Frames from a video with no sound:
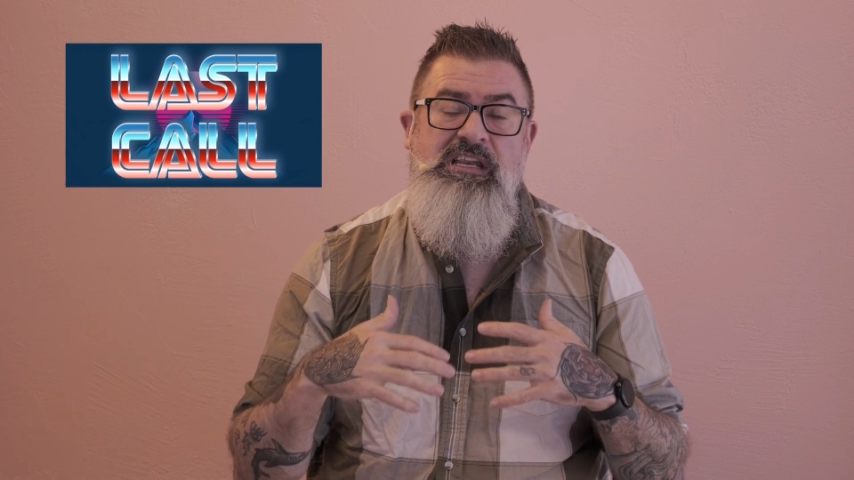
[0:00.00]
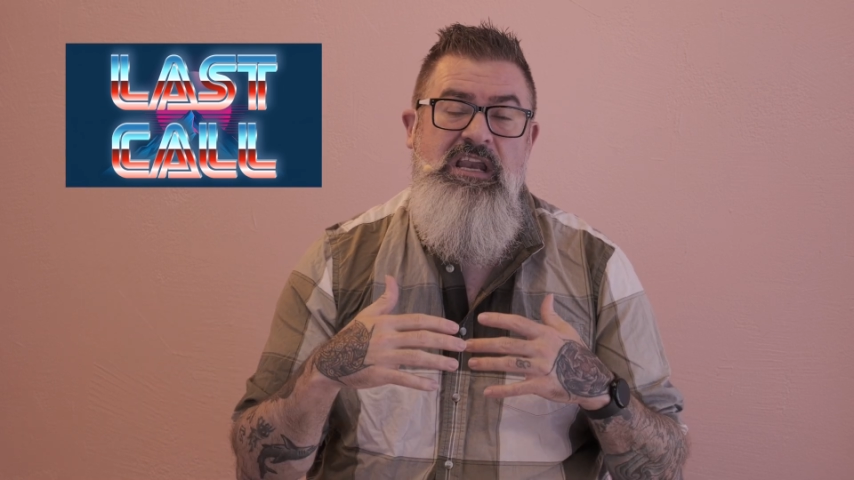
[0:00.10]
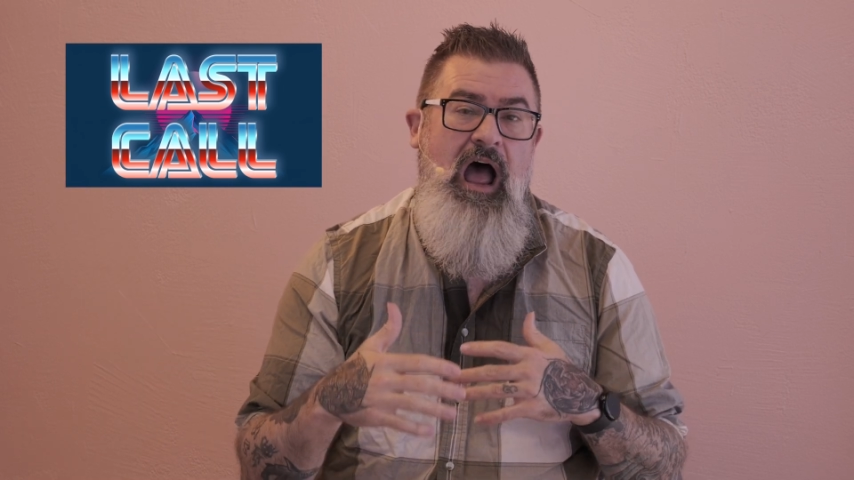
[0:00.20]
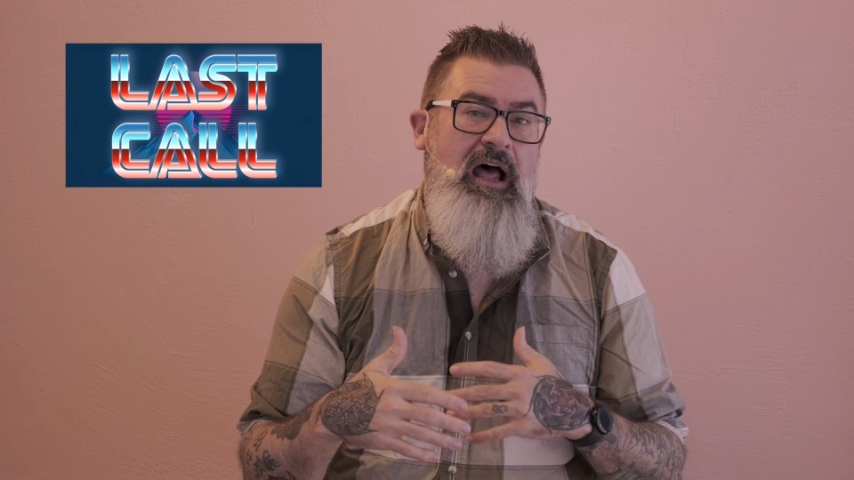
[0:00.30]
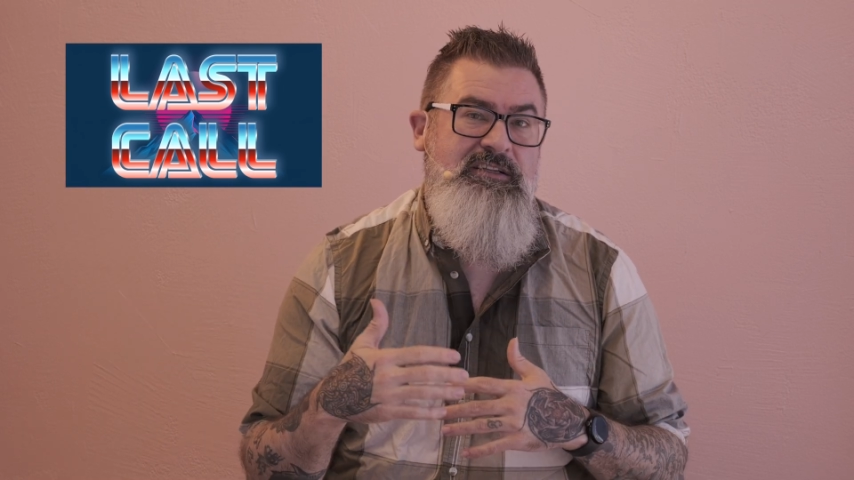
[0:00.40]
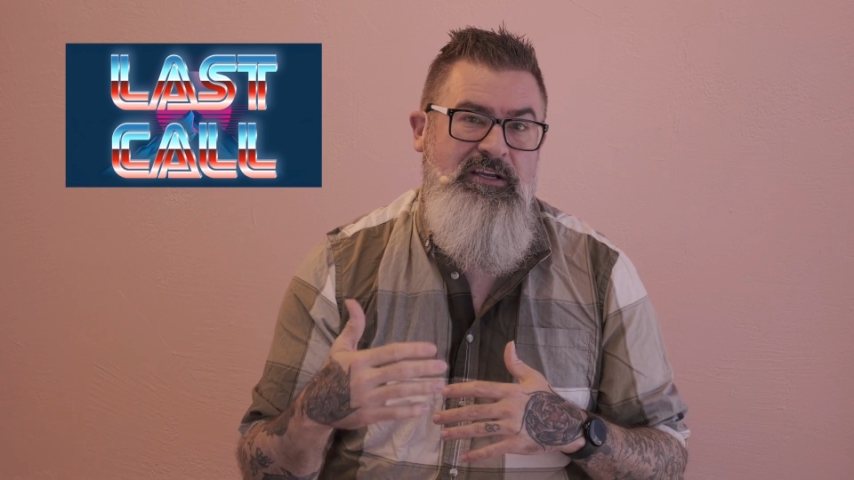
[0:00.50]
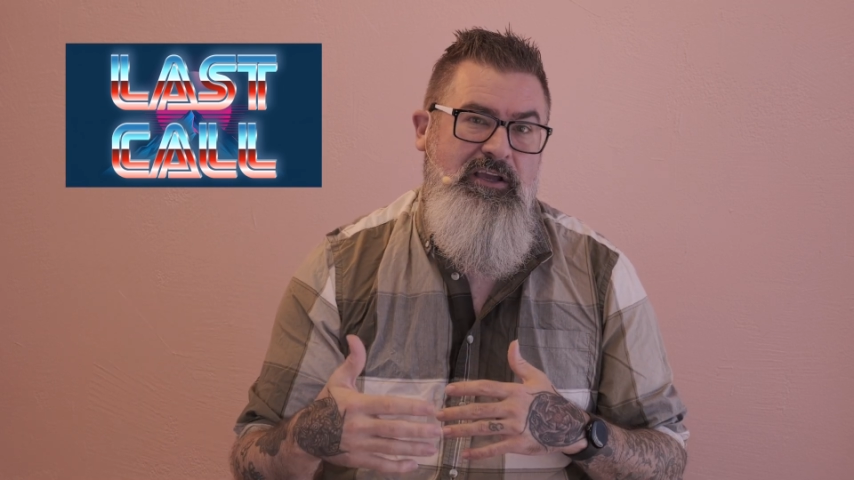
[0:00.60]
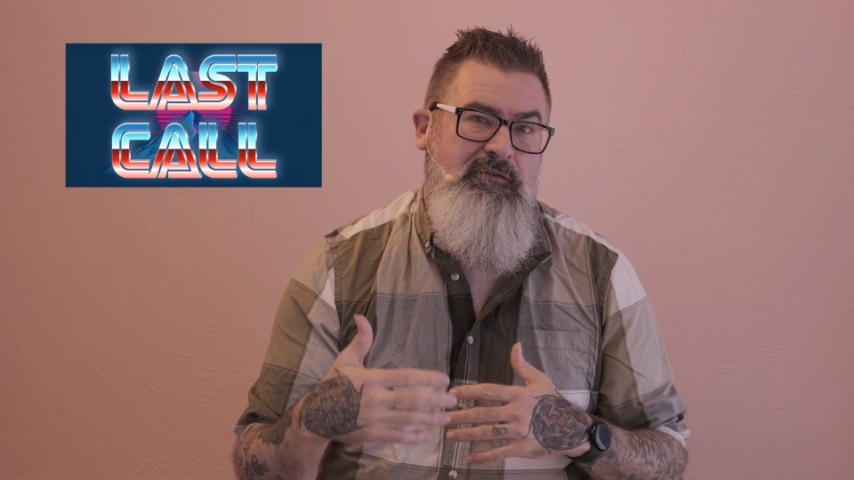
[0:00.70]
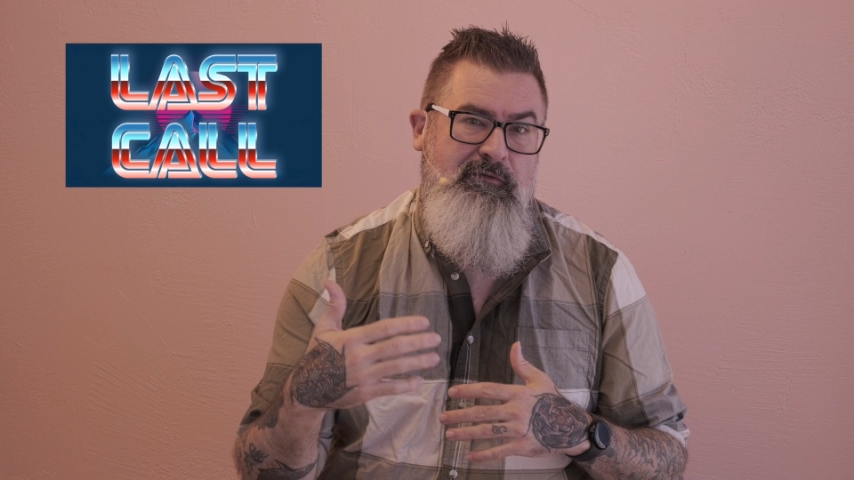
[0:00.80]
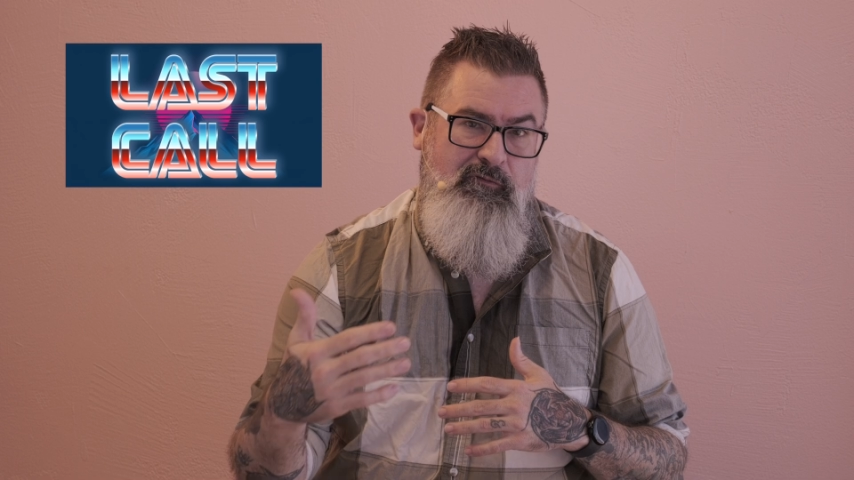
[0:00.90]
not to
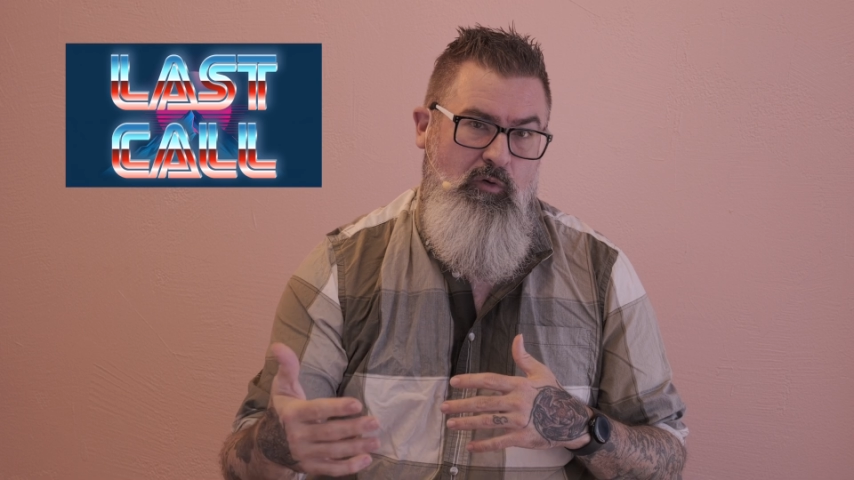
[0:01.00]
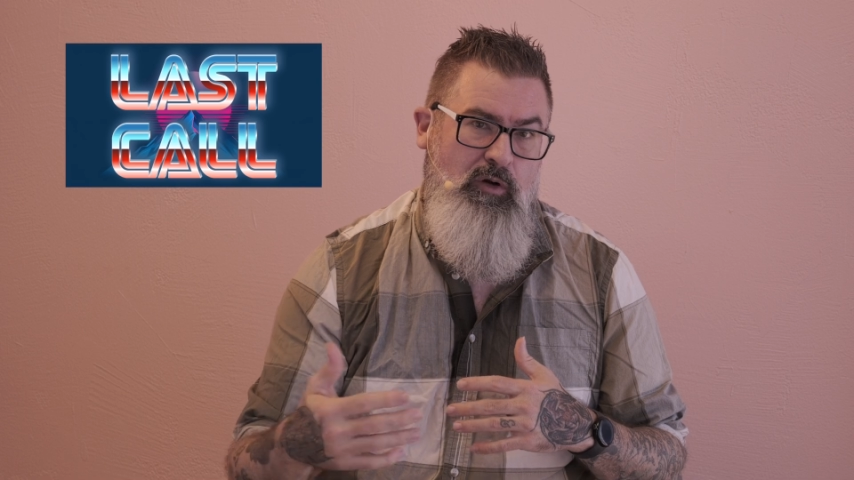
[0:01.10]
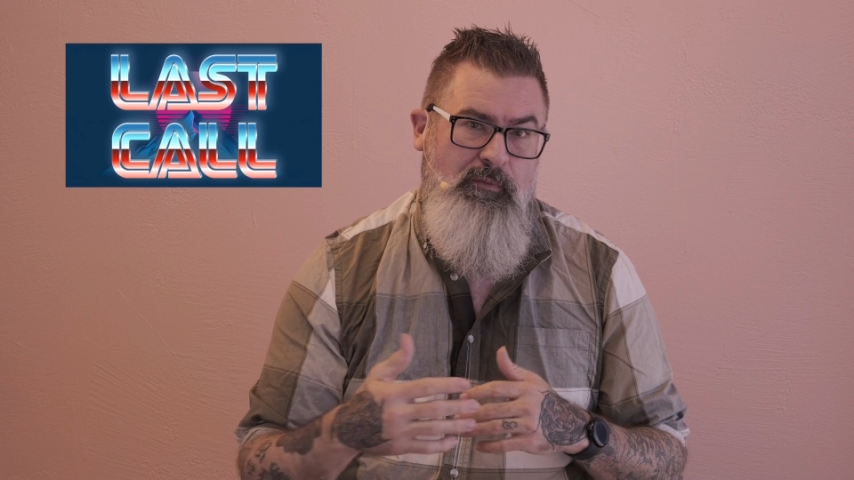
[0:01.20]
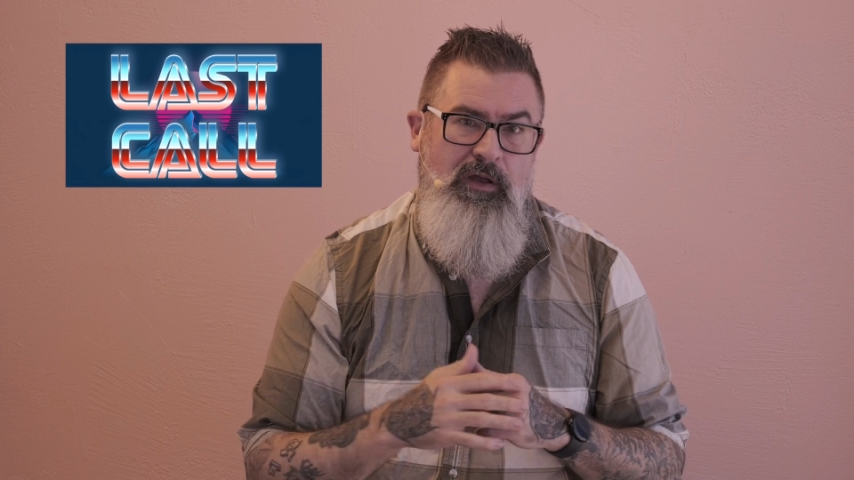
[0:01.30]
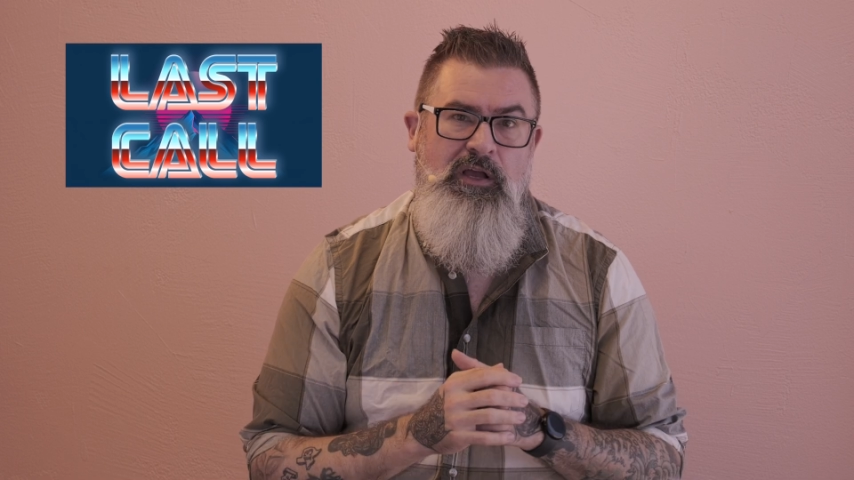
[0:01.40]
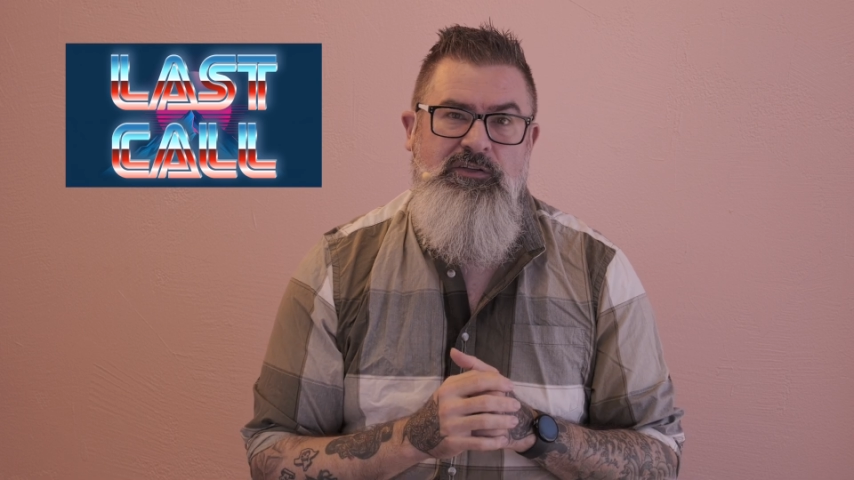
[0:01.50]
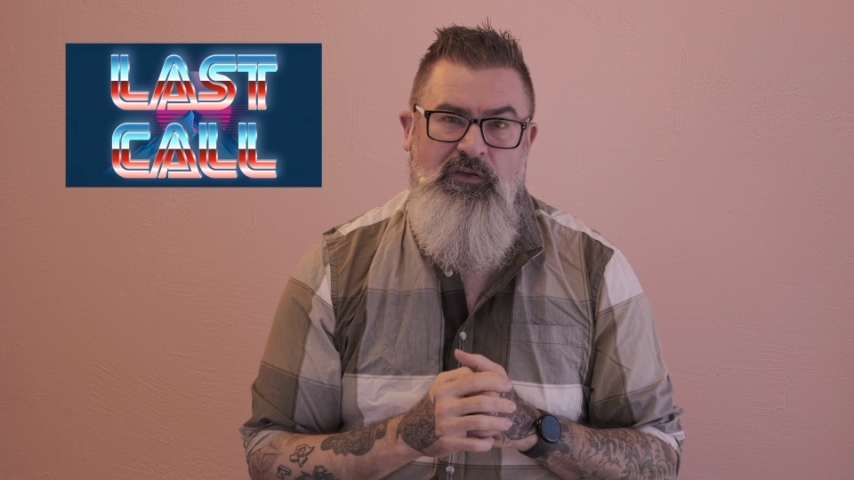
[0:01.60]
conform